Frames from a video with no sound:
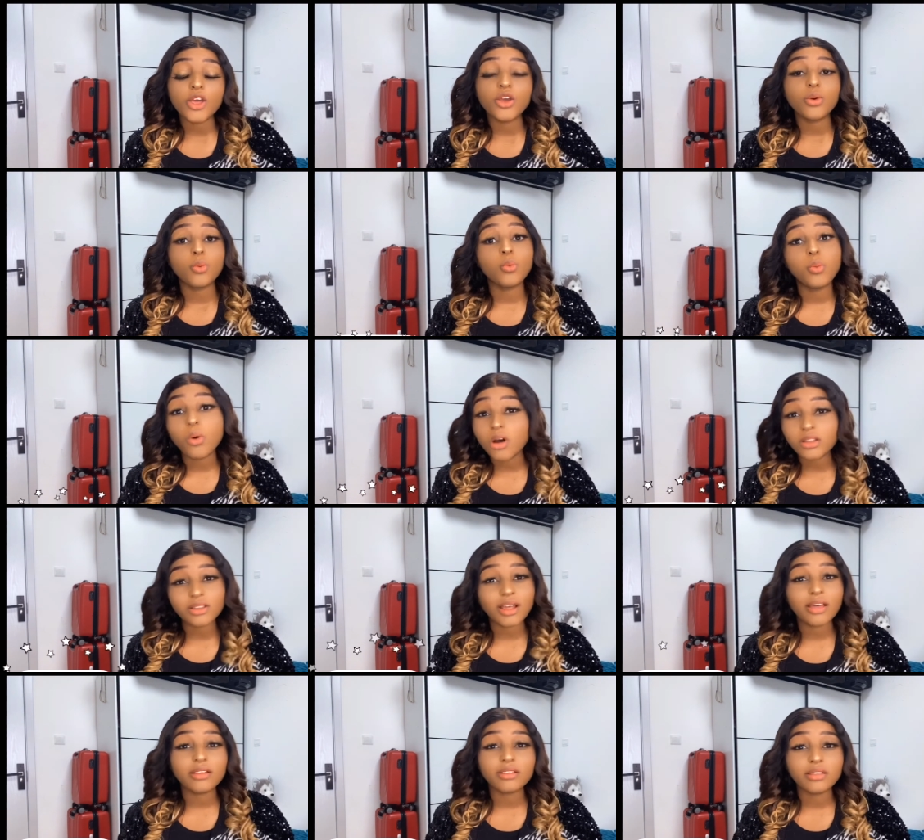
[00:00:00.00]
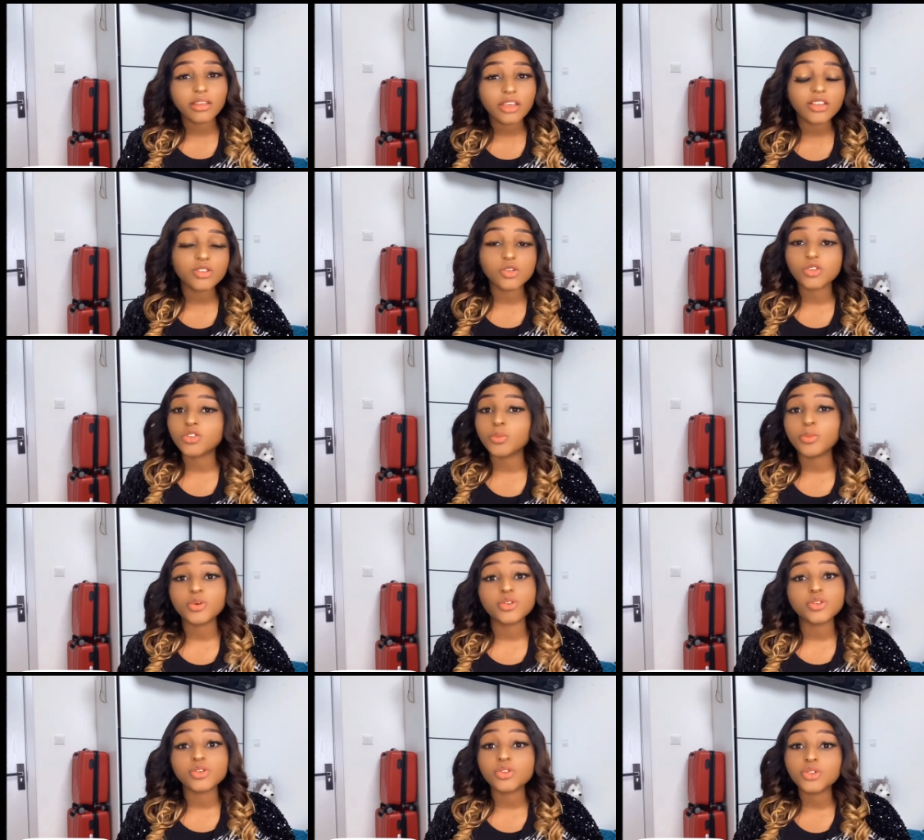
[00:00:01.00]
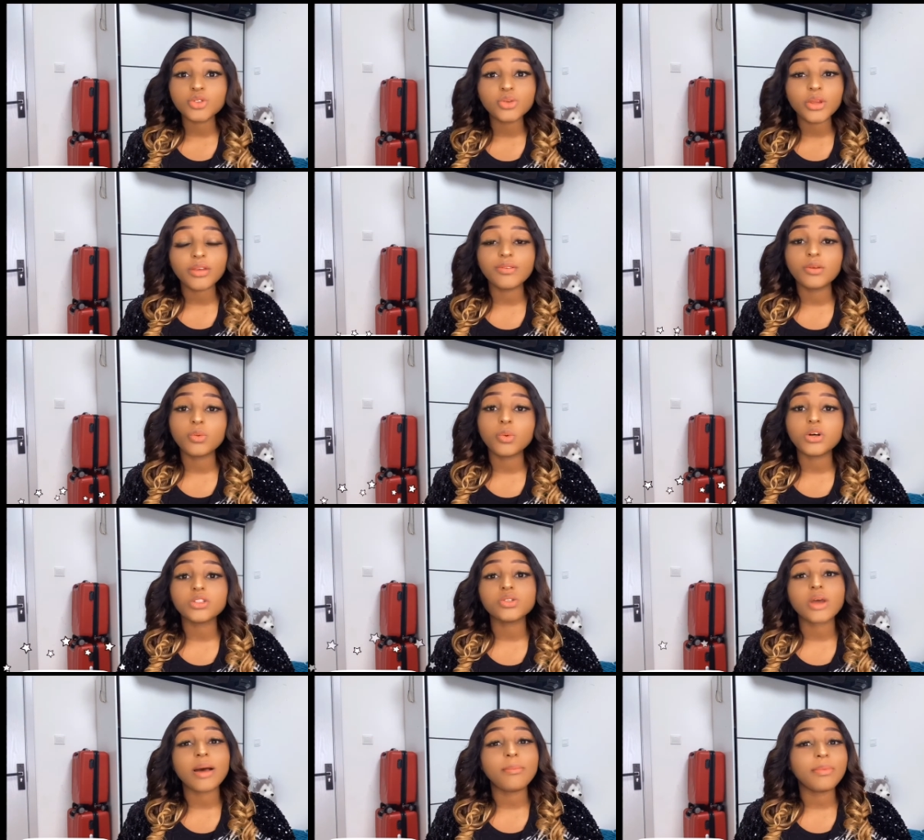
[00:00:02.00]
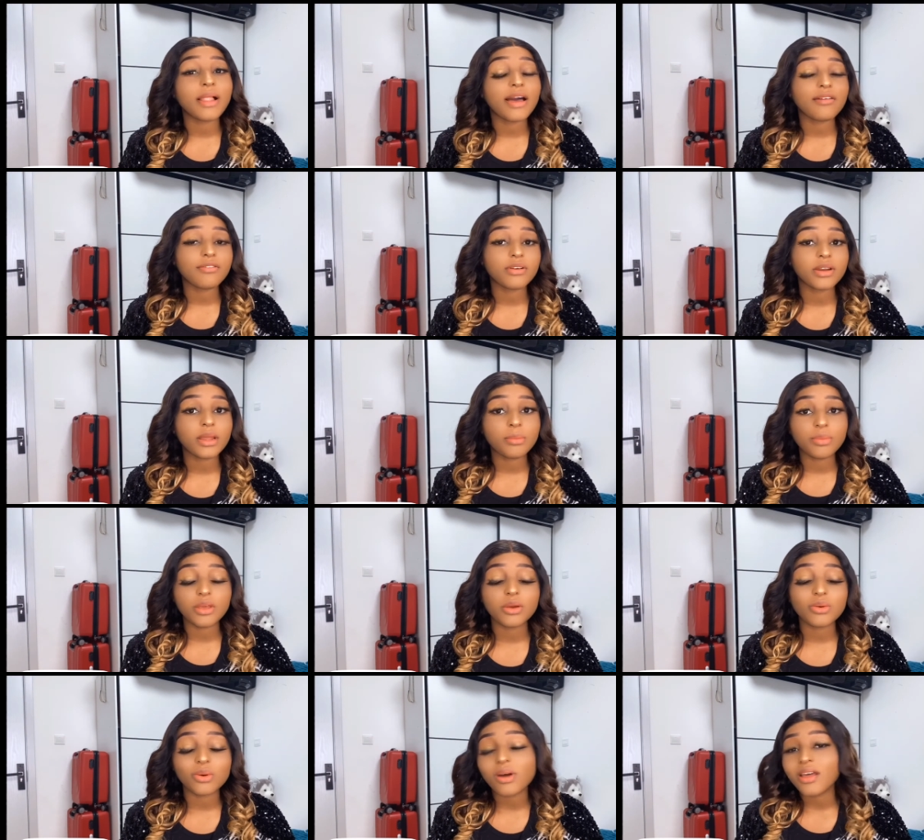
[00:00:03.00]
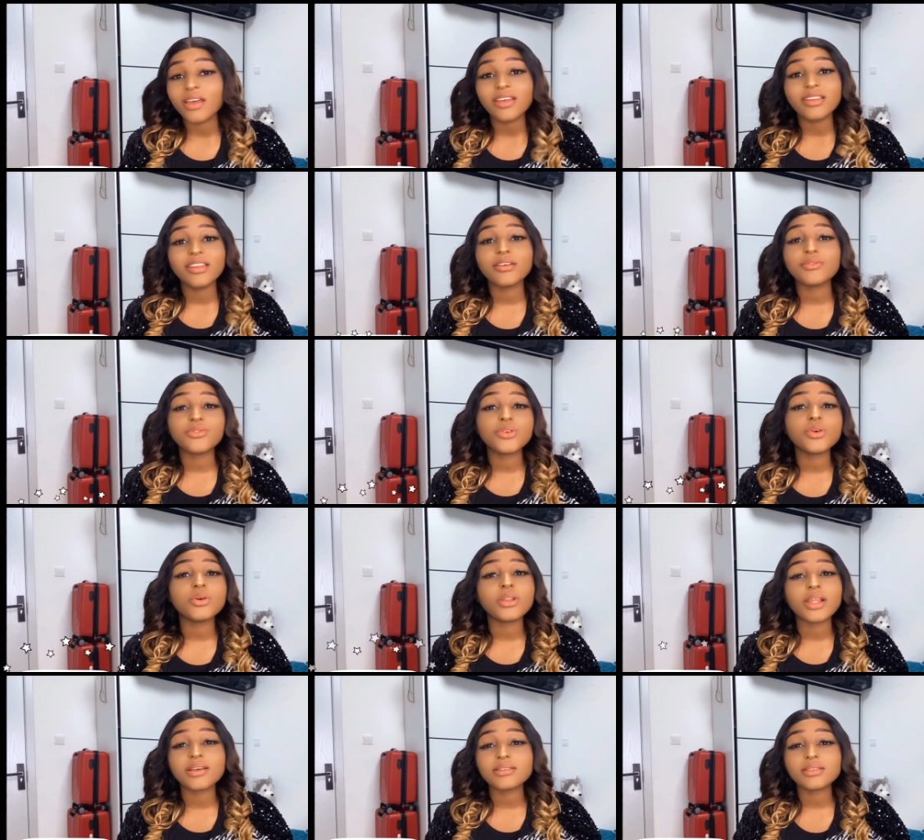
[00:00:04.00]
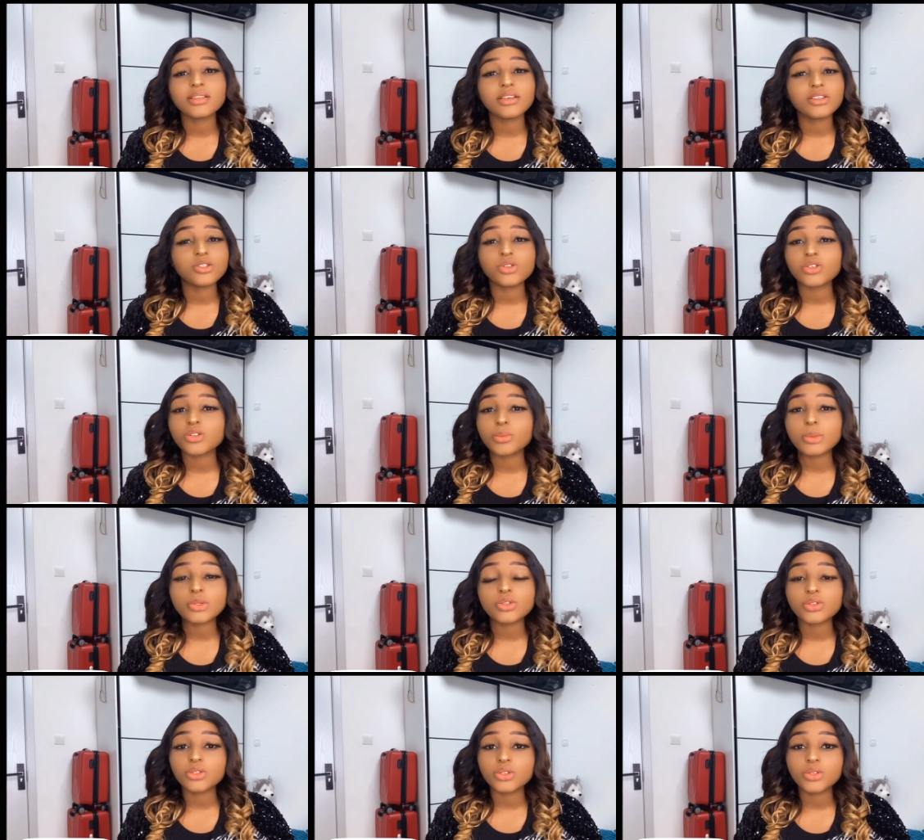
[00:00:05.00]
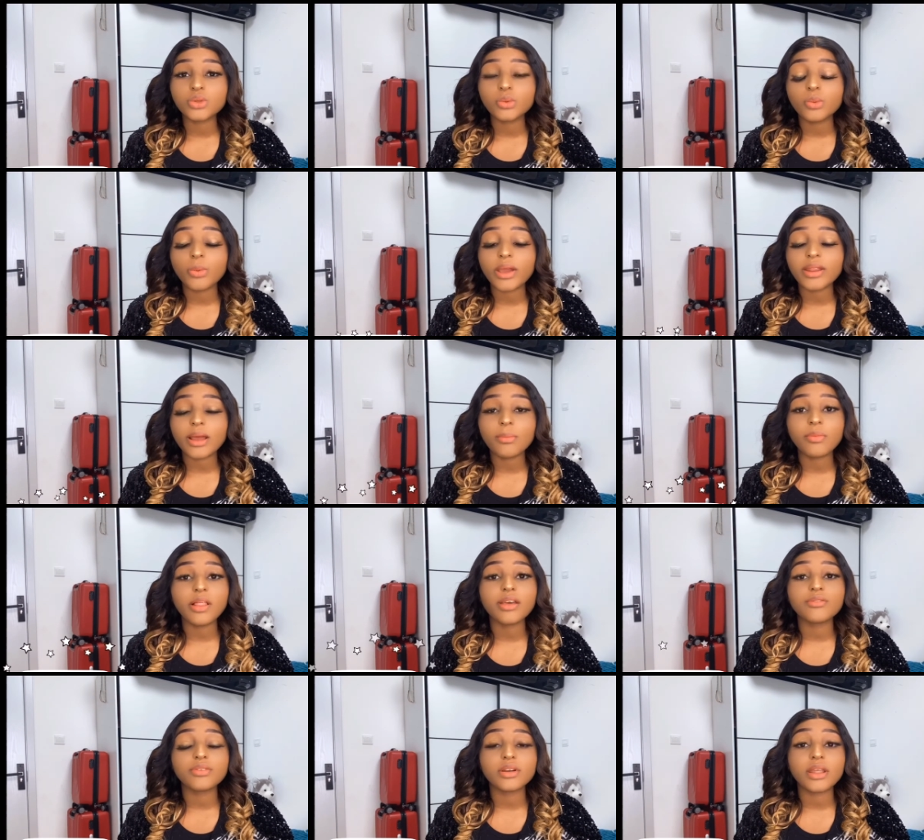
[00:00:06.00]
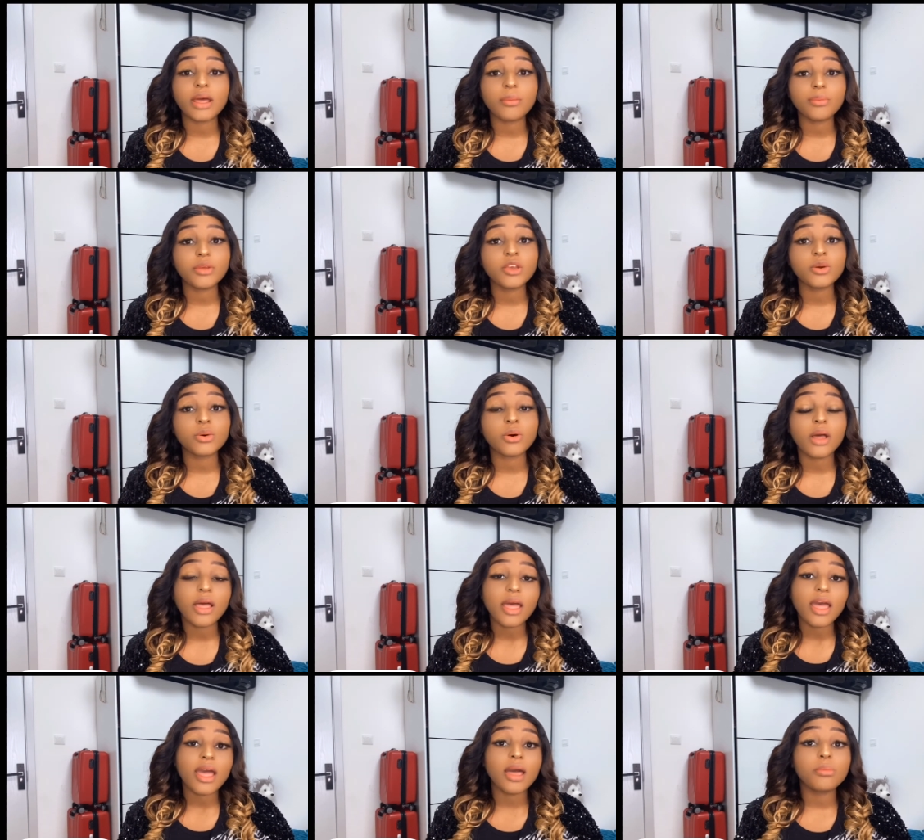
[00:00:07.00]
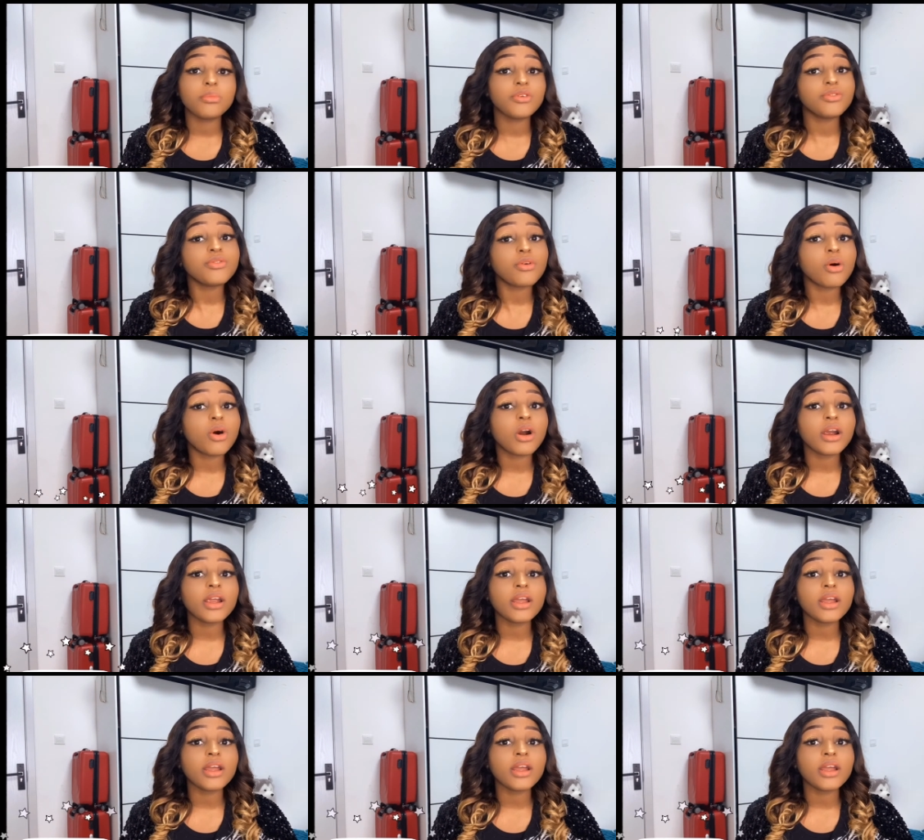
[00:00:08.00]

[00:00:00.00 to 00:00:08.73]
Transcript: what are the things you're supposed to do if you want to apply for an appeal there are few or less things you're supposed to do when applying for an appeal and before